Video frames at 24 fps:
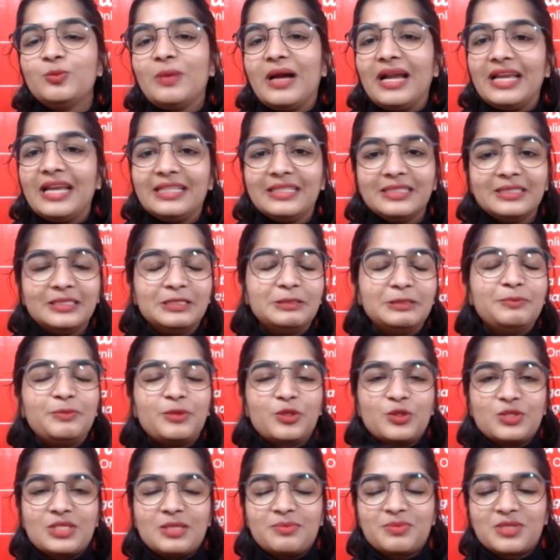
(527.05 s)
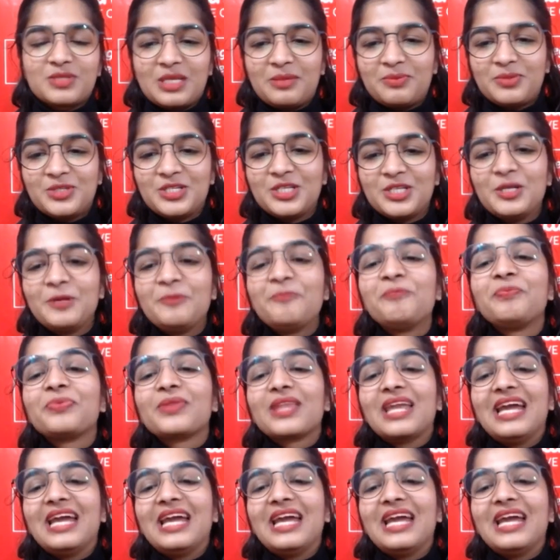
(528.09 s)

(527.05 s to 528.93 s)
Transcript: buy the pro subscription,